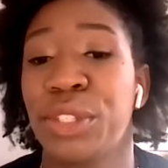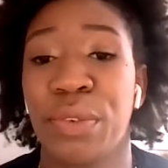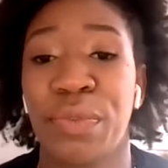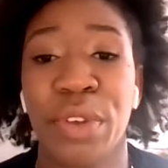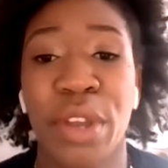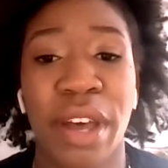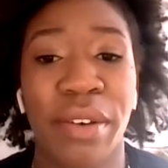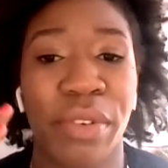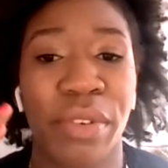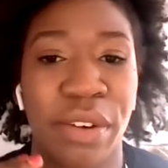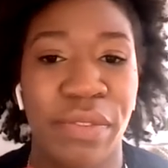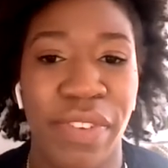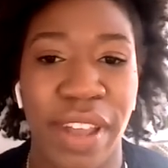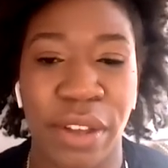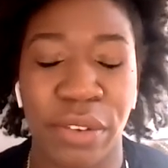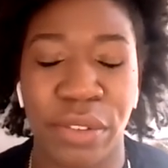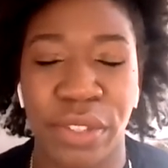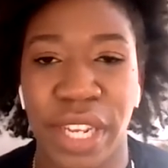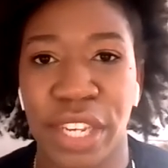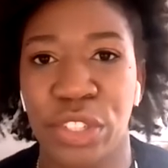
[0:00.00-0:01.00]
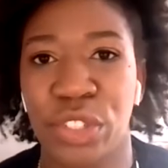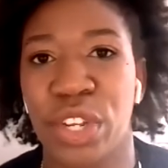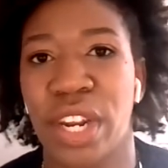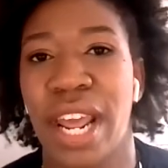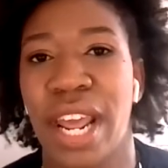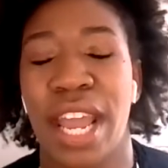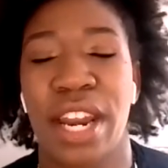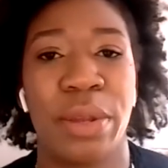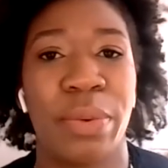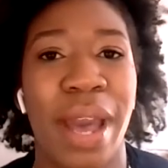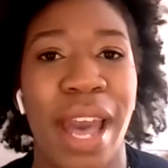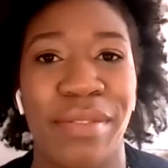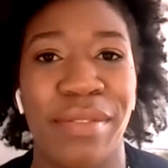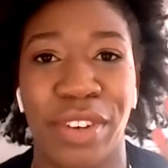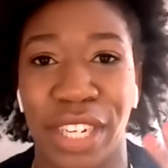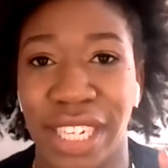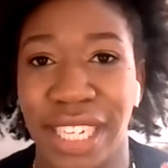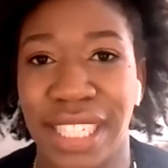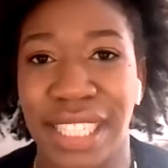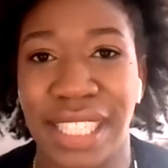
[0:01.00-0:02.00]
So if you have on foundation and you
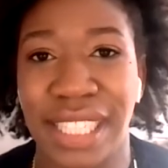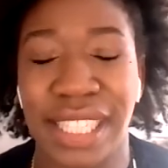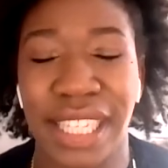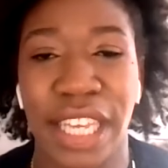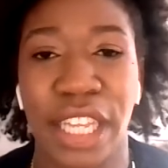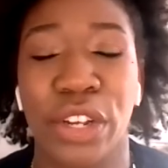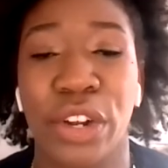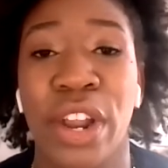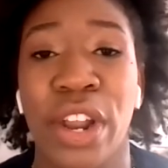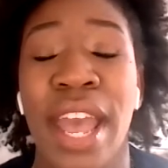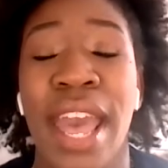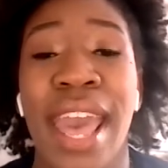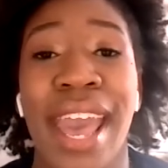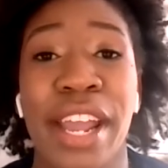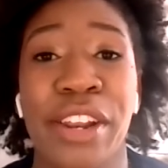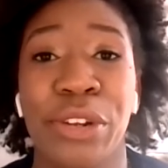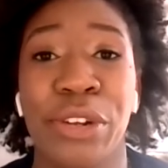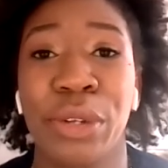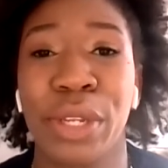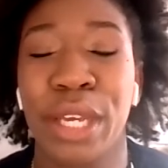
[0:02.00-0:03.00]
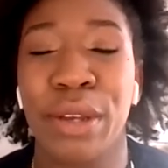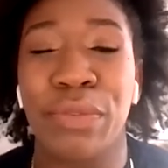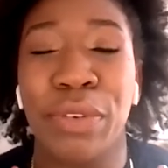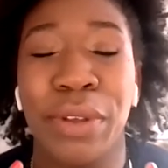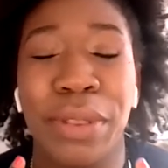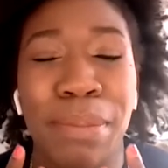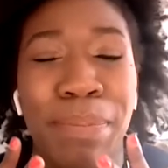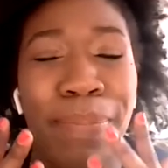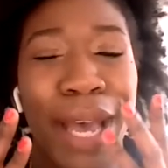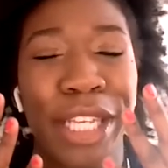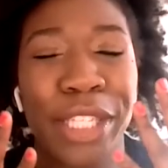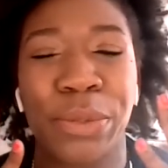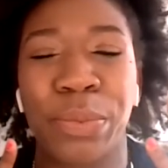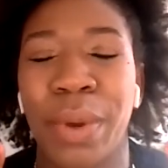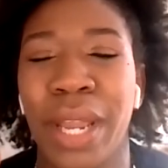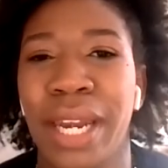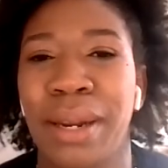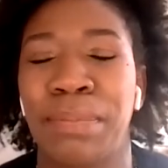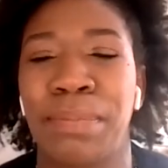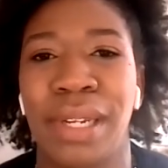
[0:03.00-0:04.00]
have on concealer and you're looking for the best
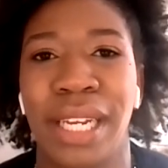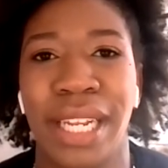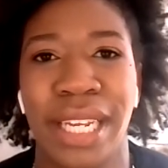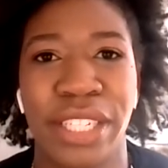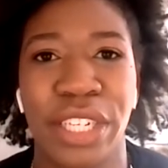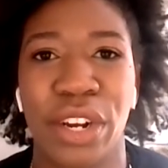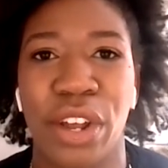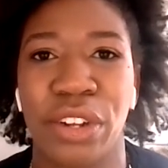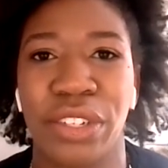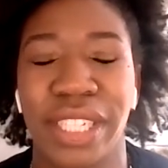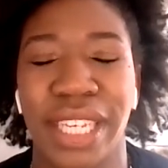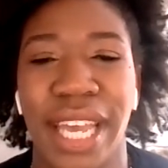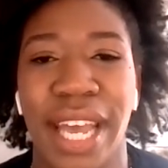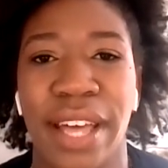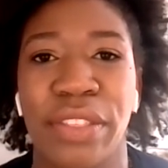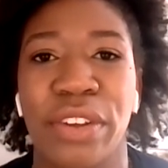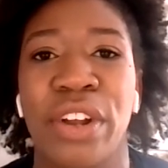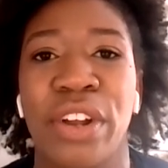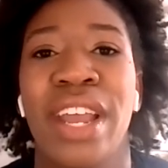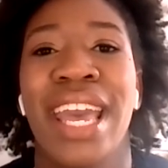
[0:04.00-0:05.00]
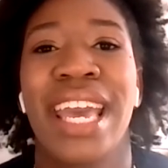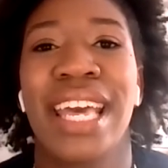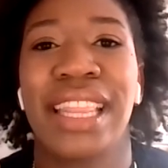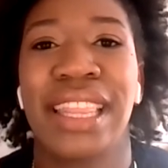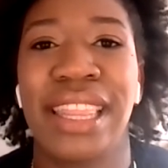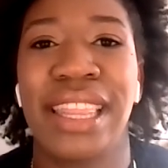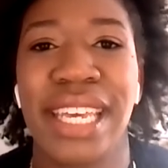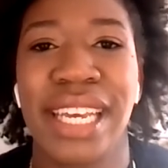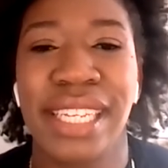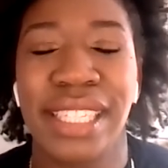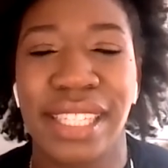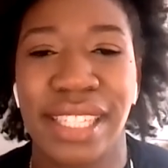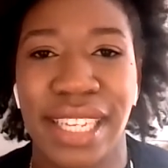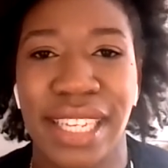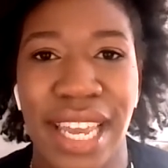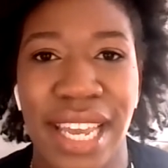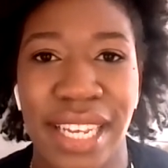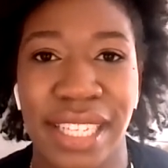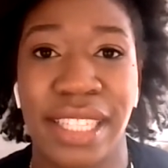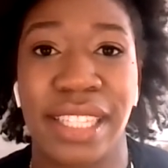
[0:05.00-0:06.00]
way to blend it all together, this
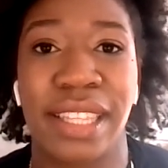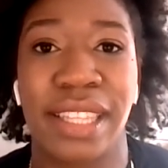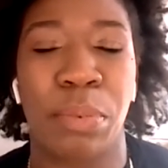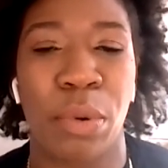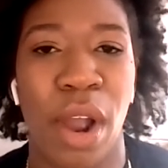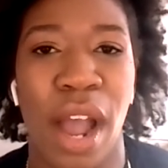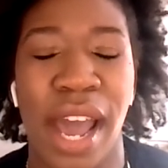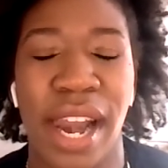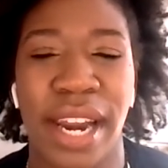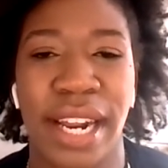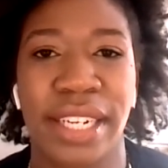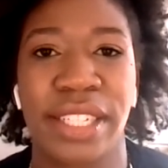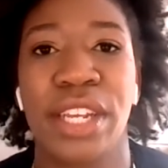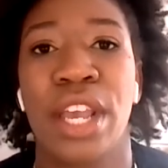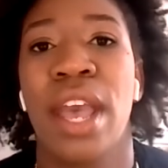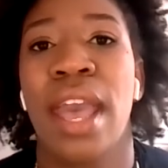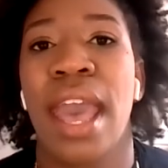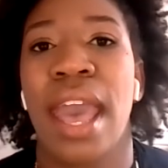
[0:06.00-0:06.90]
is the product.